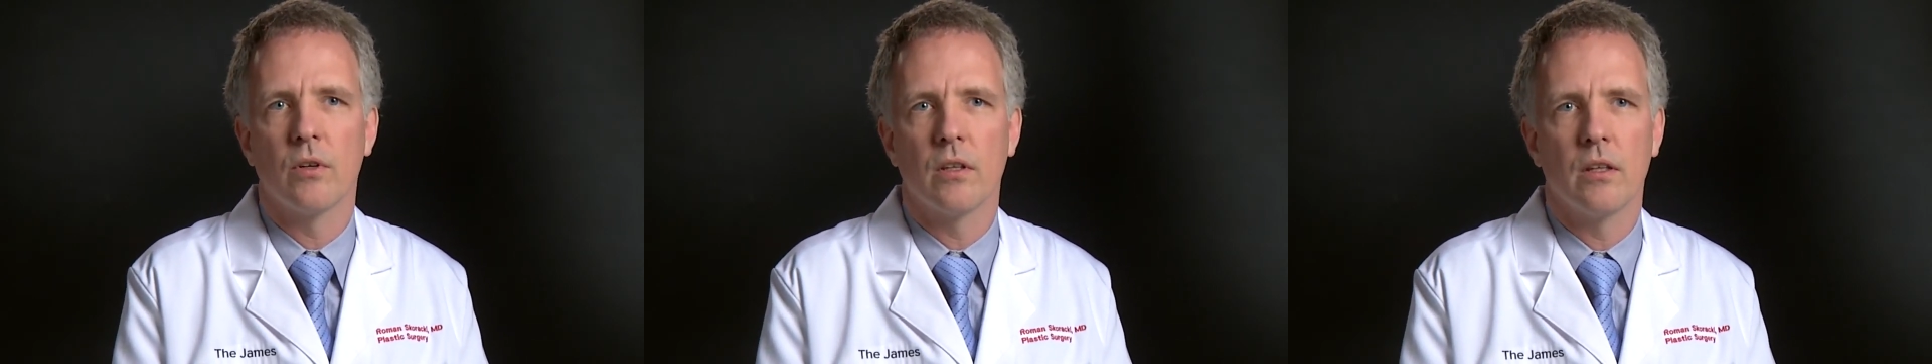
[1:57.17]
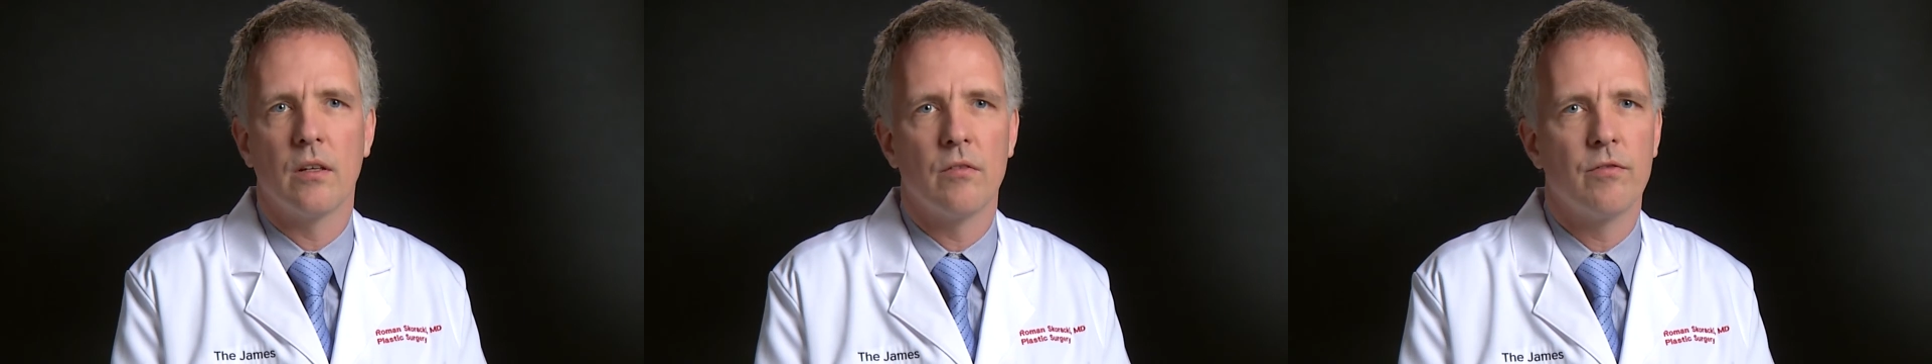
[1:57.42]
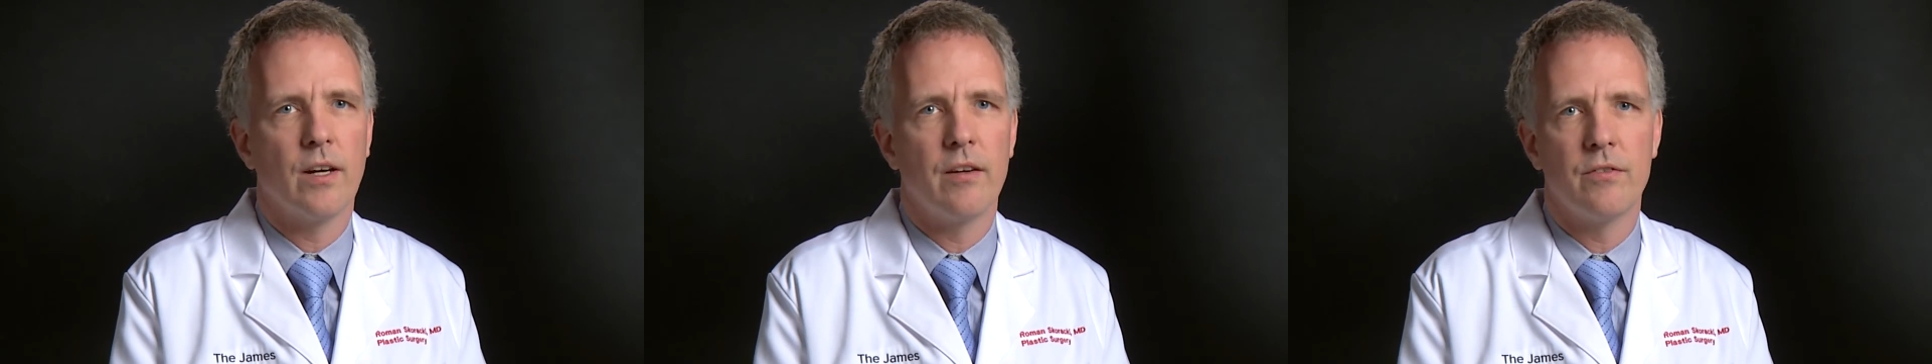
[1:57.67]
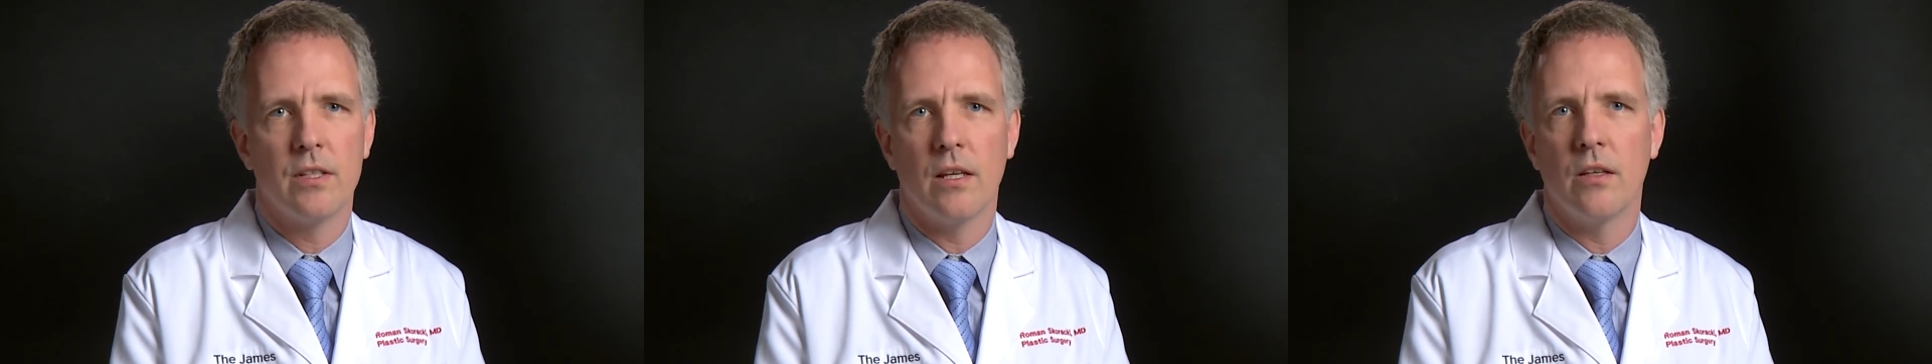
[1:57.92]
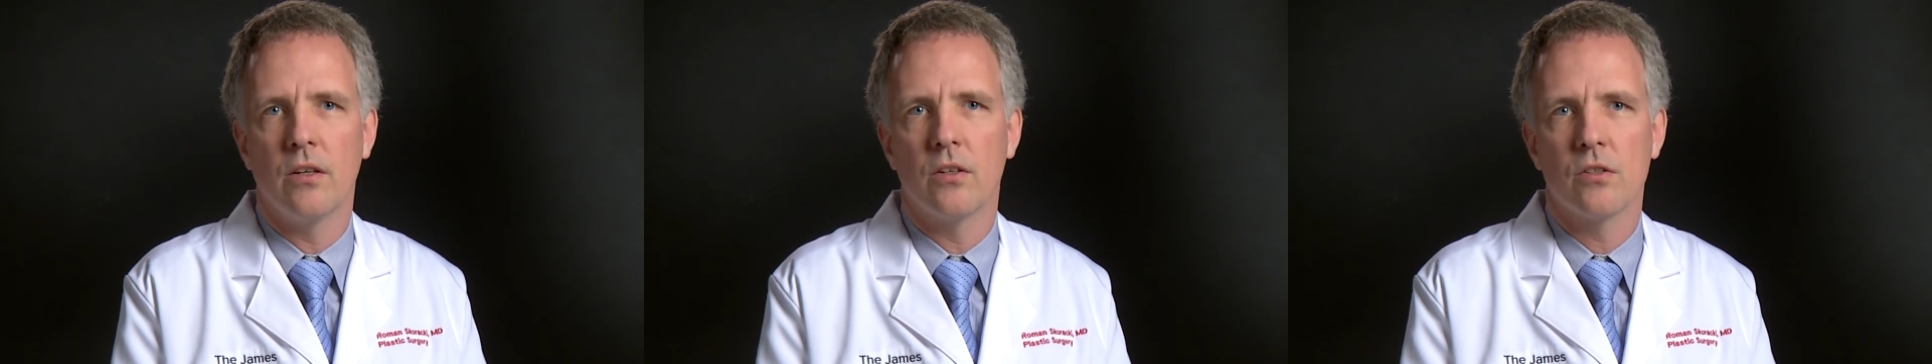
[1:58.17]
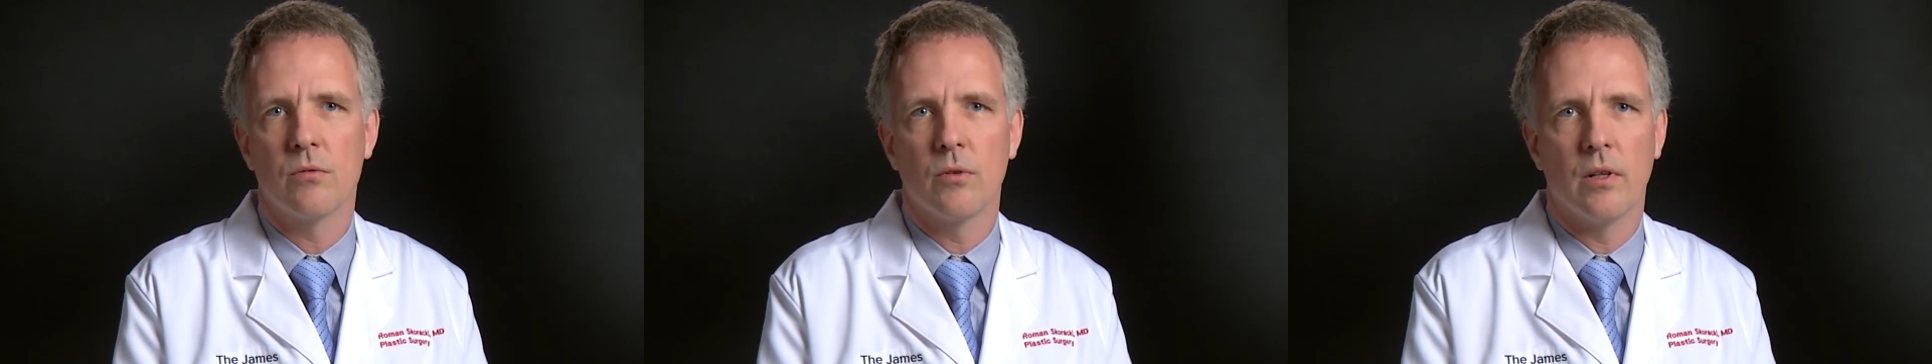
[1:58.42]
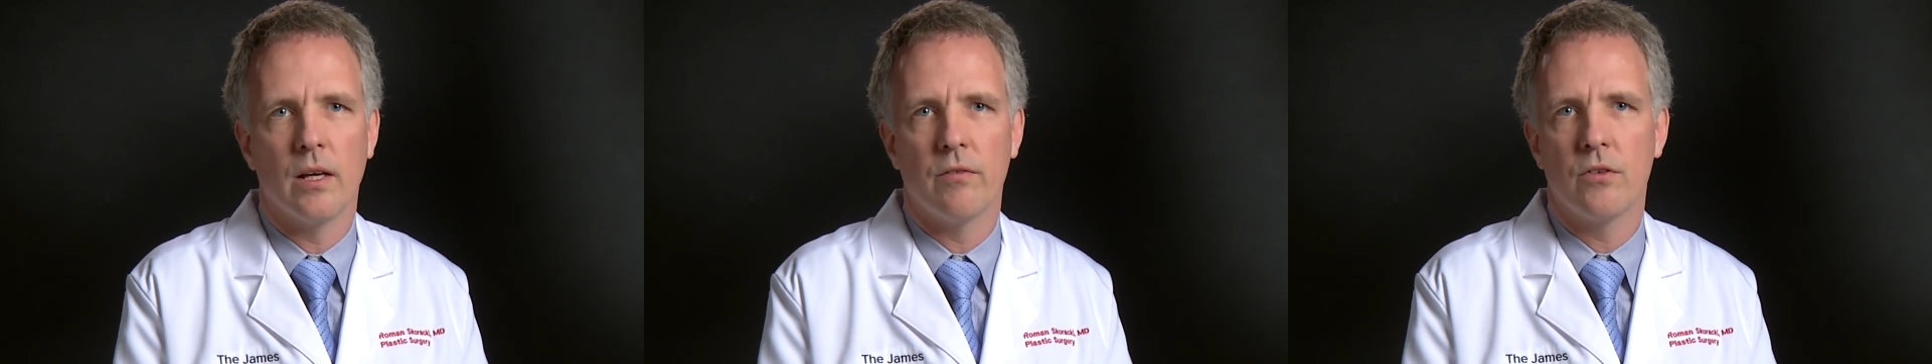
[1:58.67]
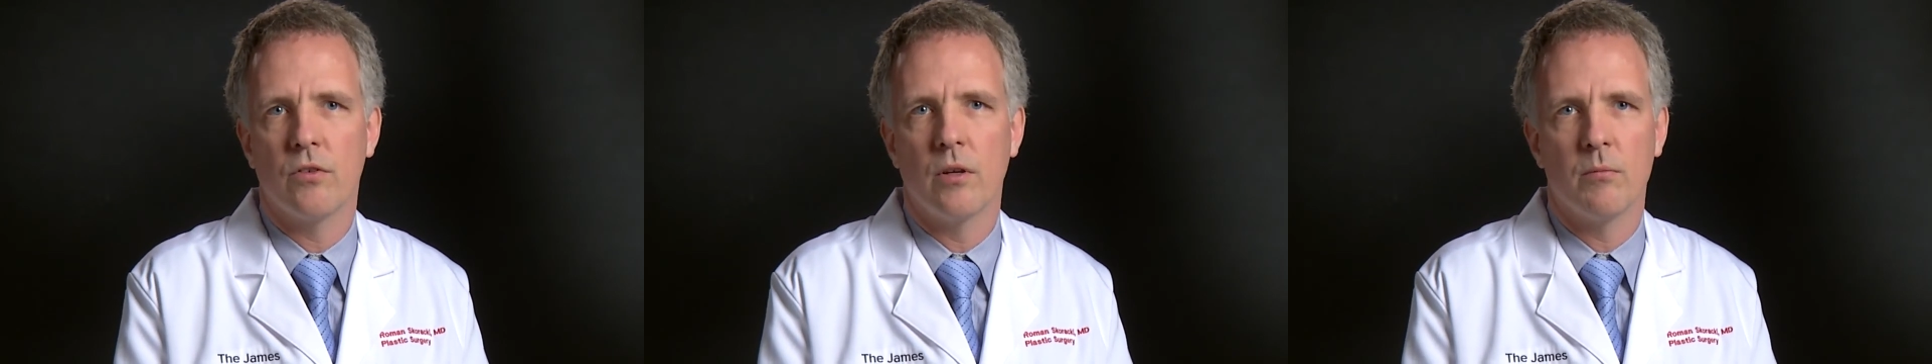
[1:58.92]
within 5-10 years we will
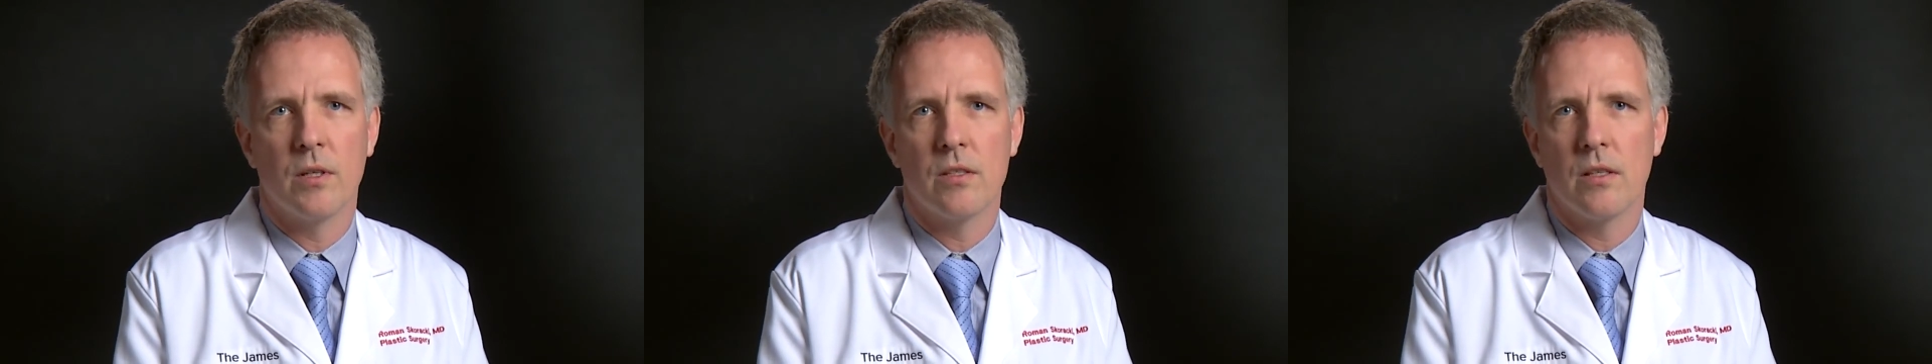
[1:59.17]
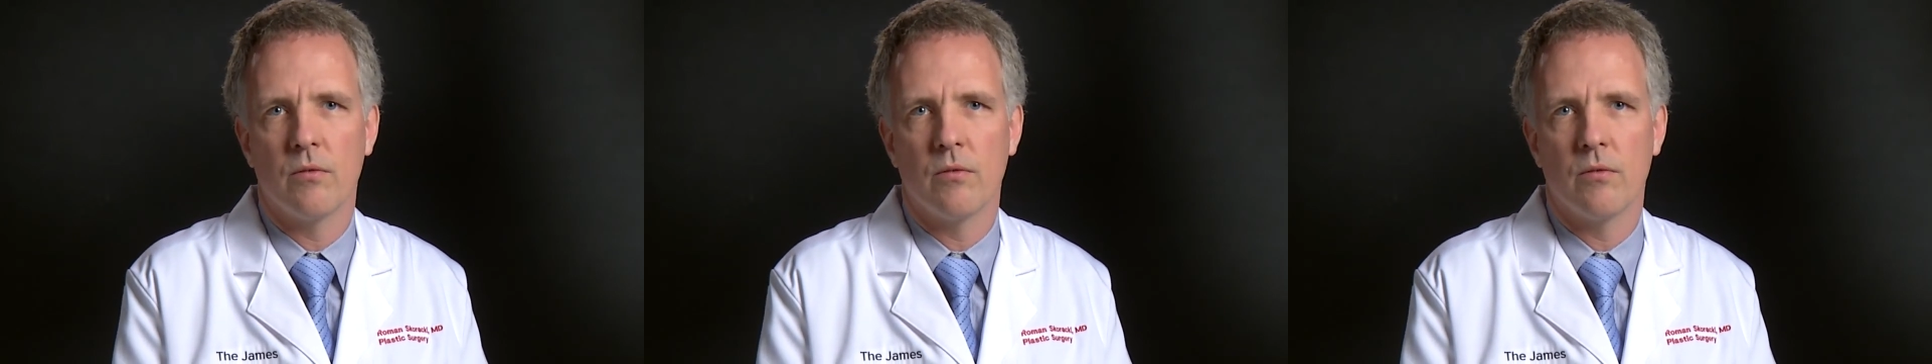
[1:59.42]
have treatments